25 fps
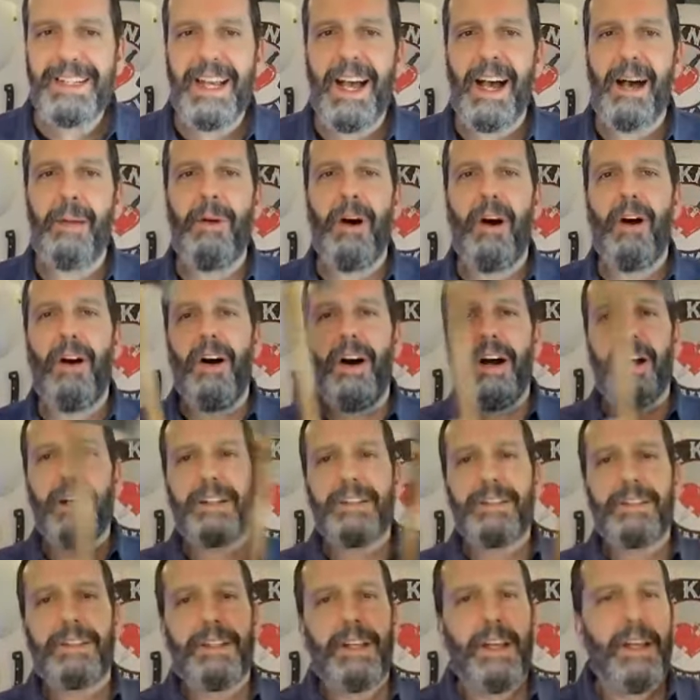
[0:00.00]

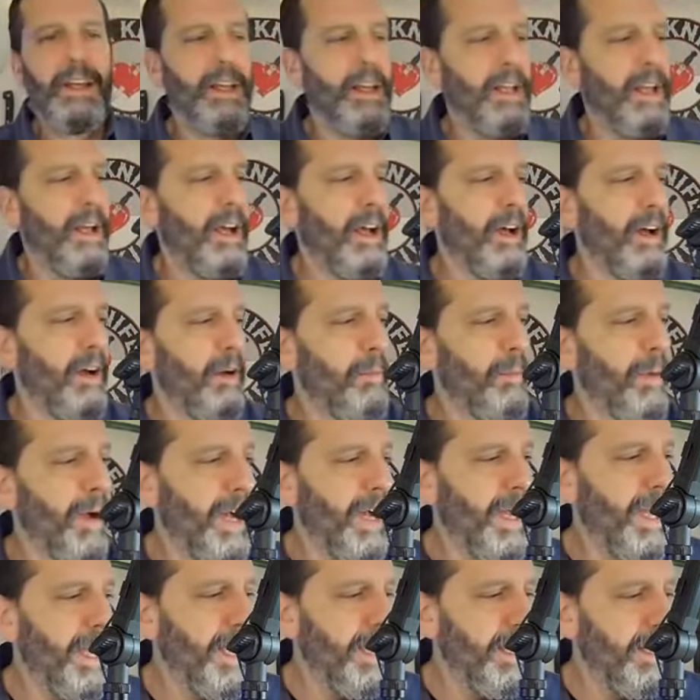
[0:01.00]
Tomahawks uh,
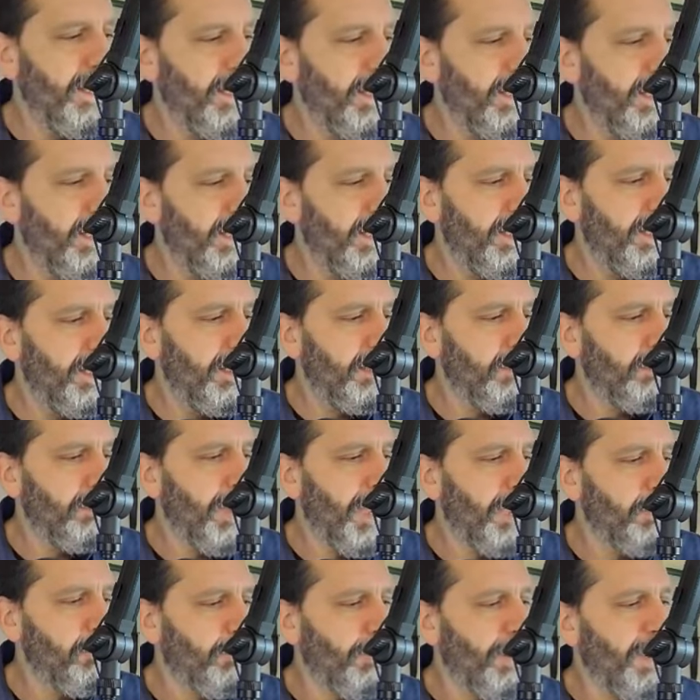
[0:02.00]
by
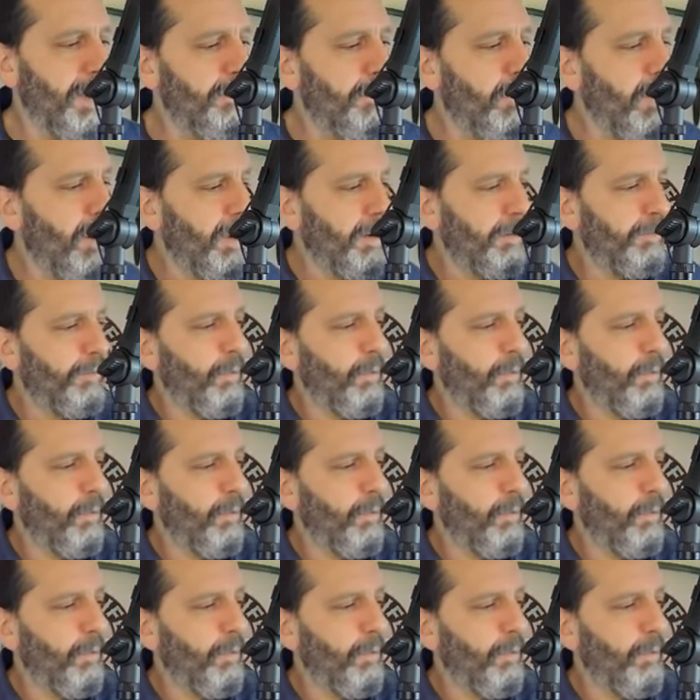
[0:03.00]
by Brave Hawk